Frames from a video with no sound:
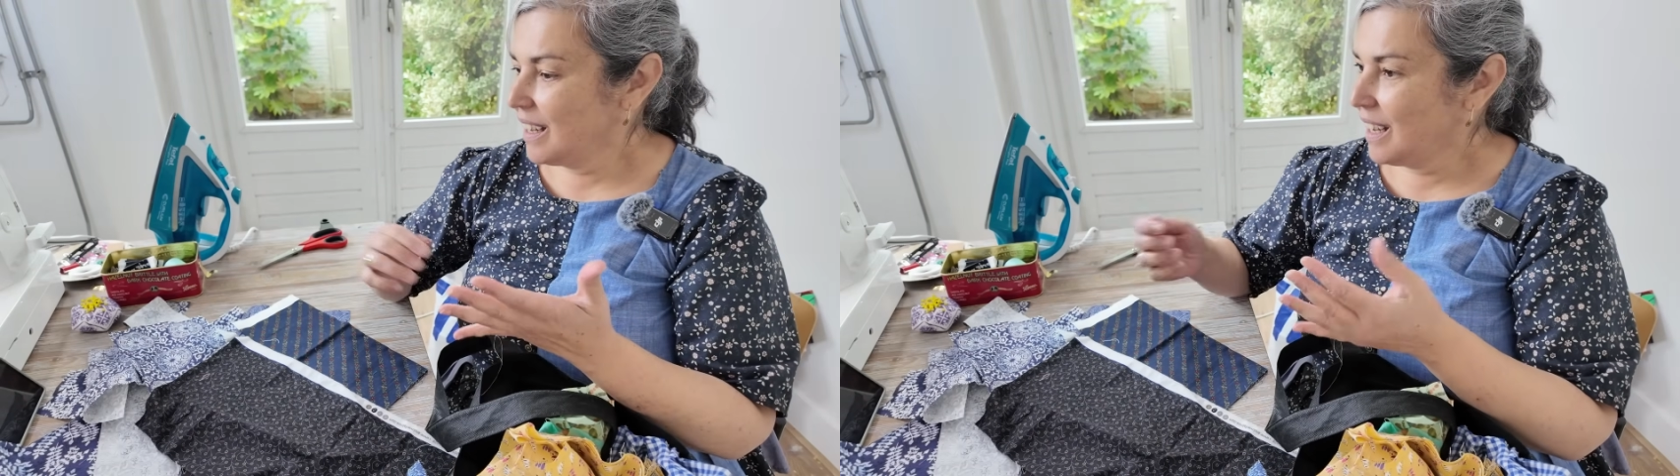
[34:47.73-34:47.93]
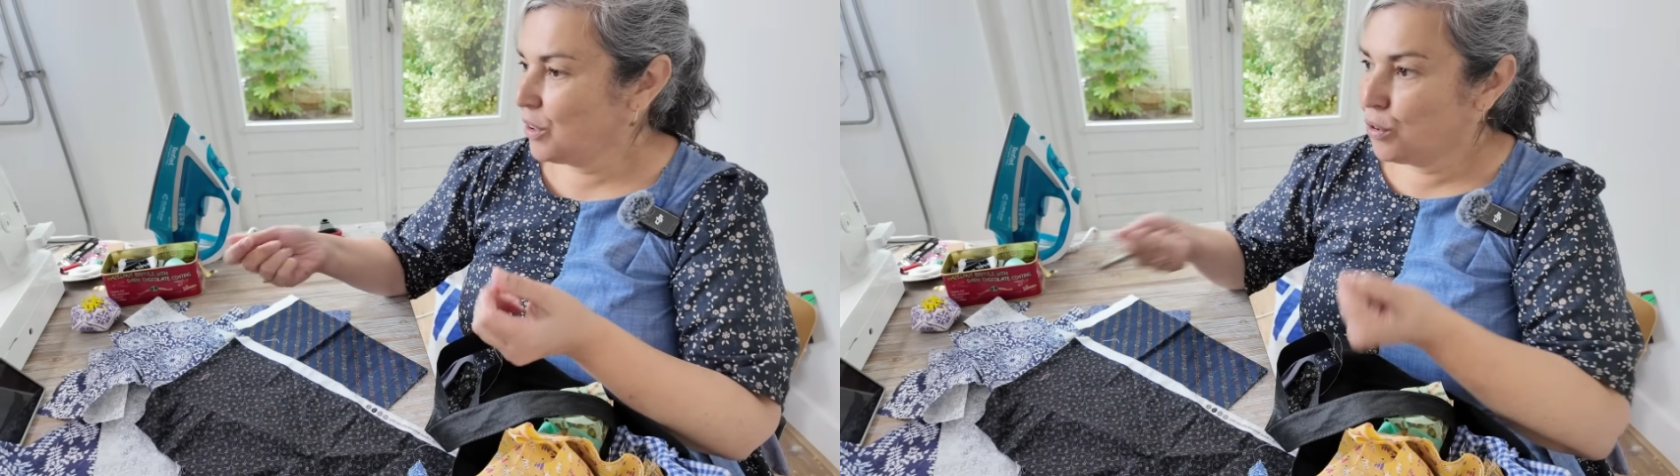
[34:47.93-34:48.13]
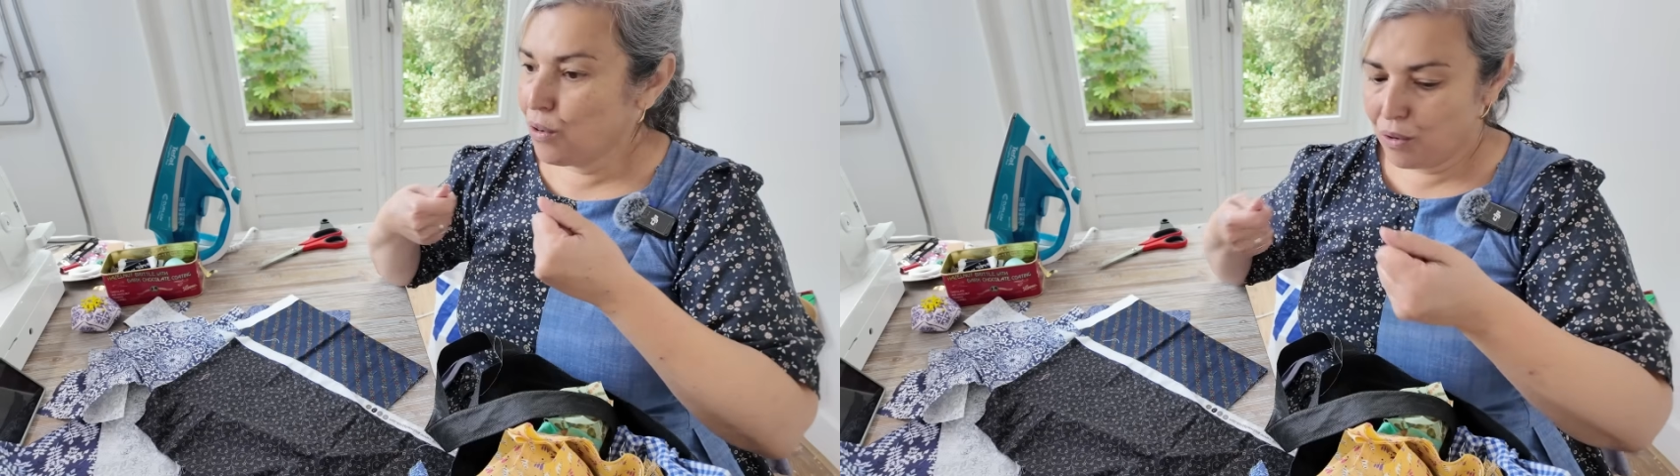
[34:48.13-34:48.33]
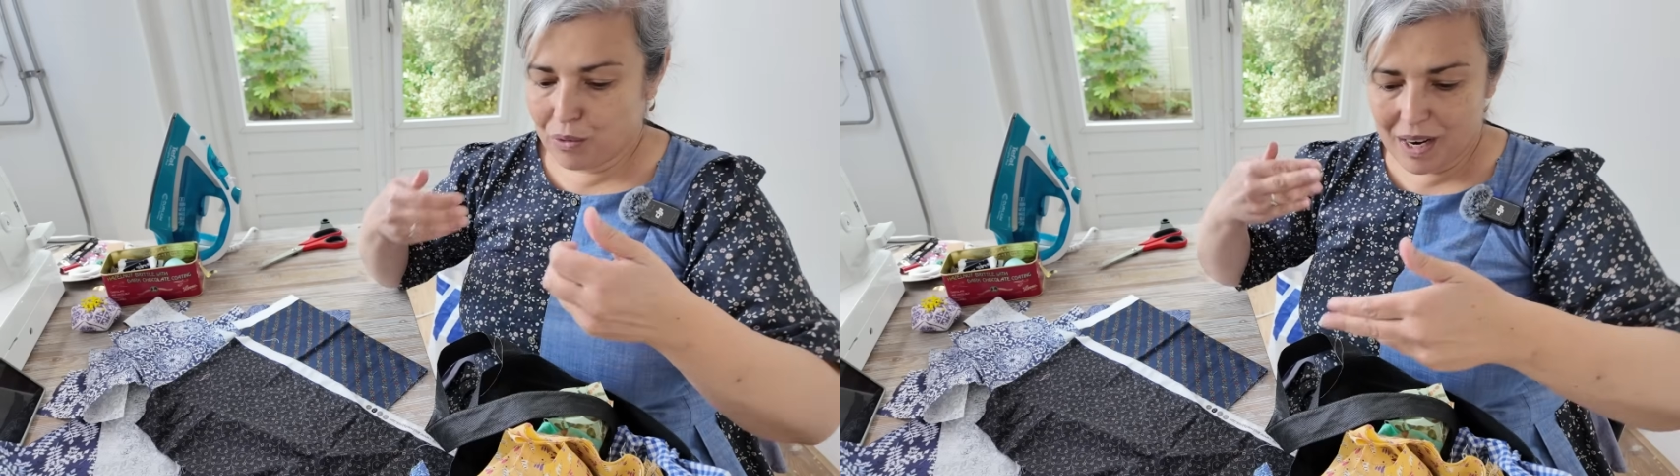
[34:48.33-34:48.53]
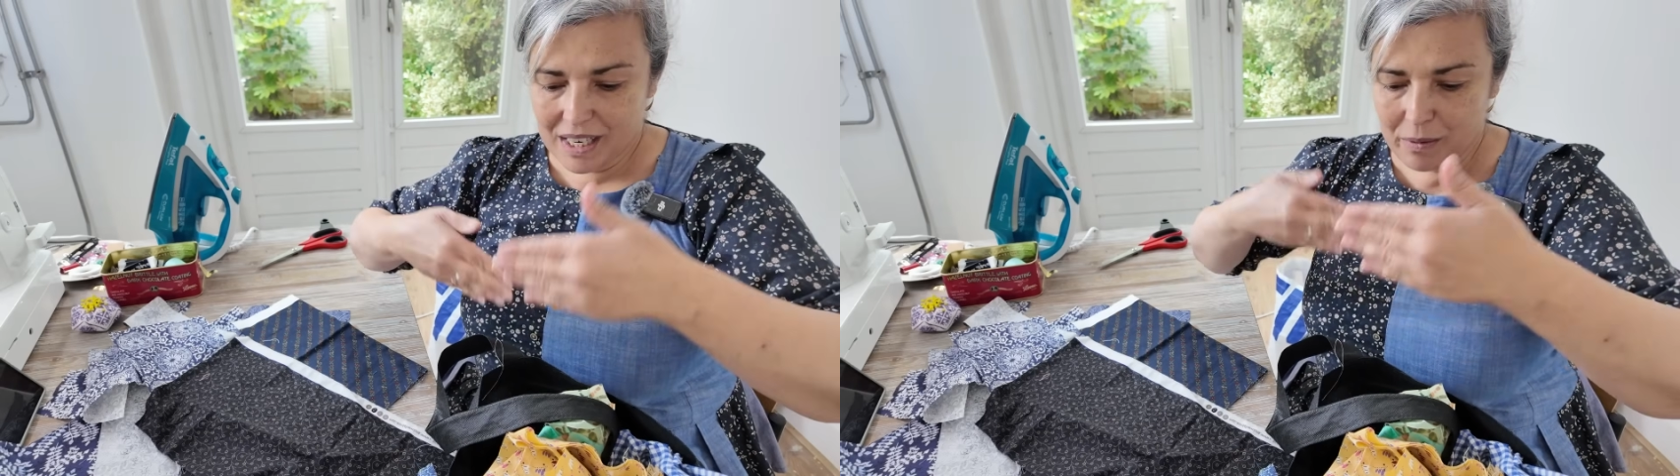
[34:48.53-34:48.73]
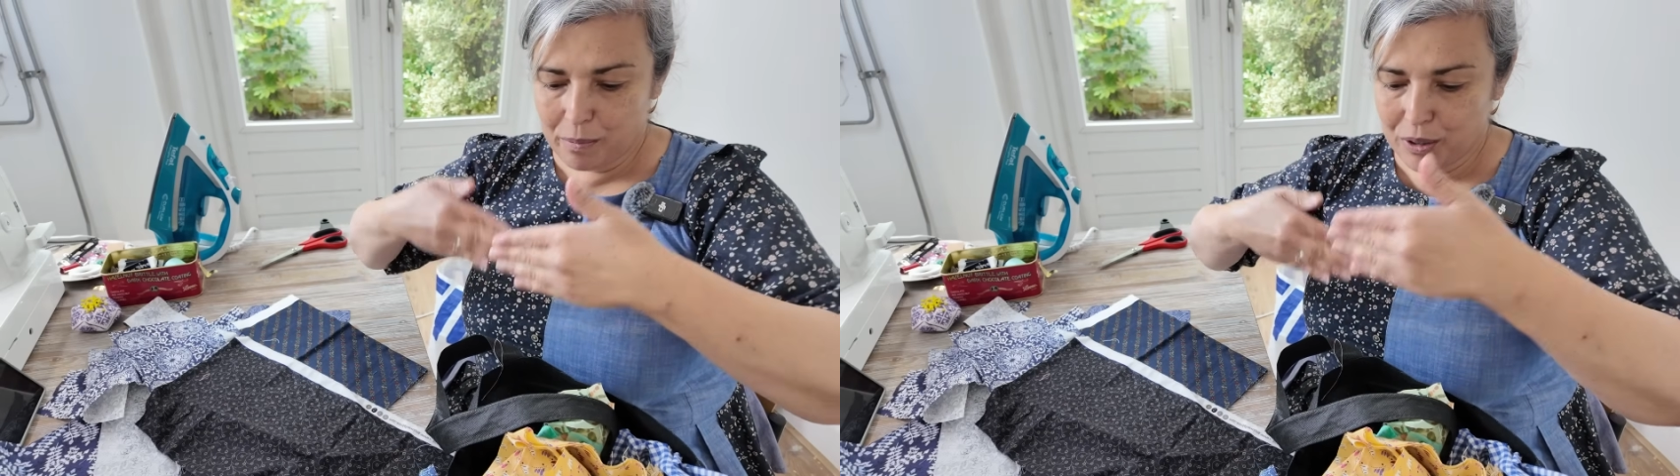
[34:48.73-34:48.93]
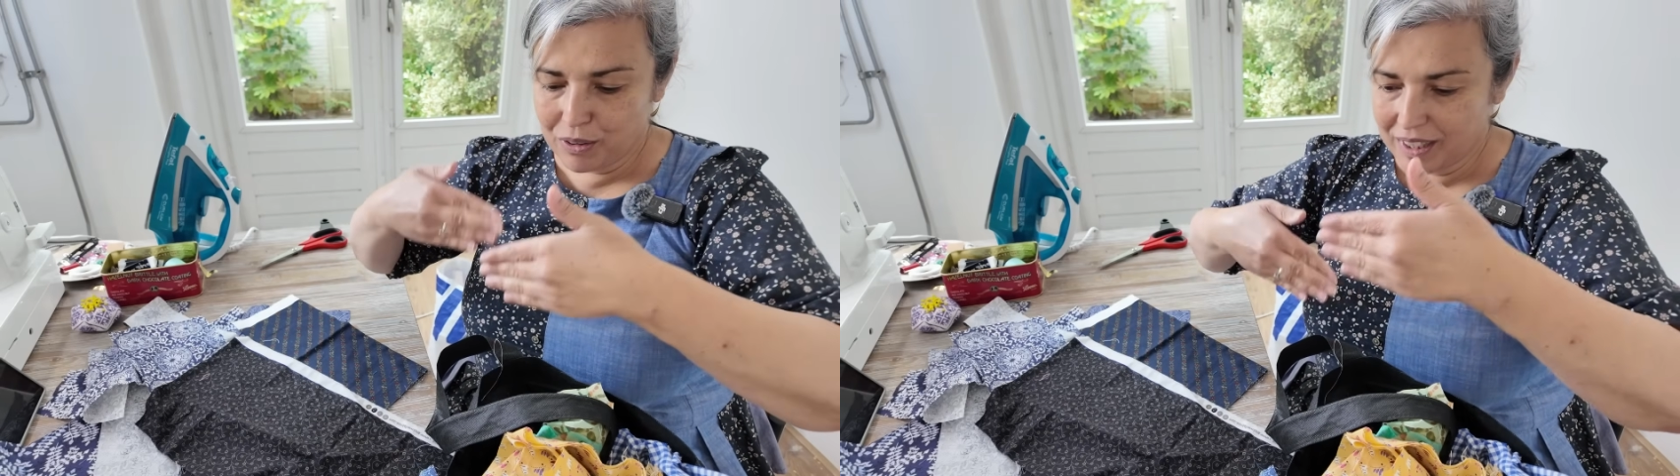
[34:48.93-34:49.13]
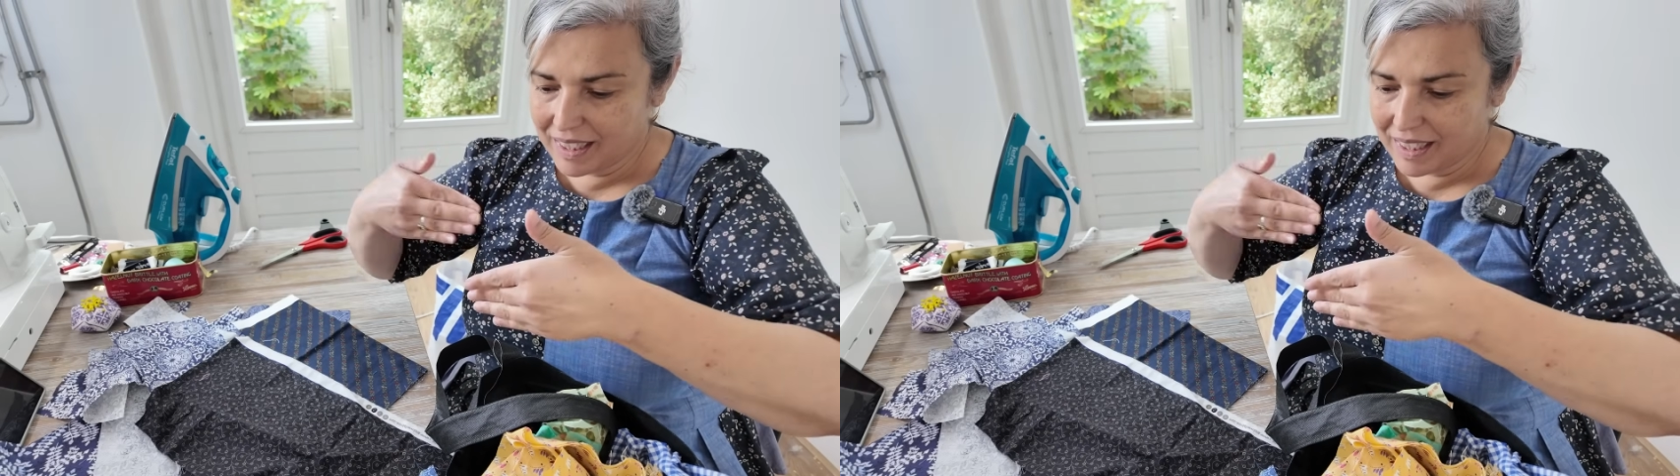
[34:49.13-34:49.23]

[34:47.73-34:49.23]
a drawer where I can put all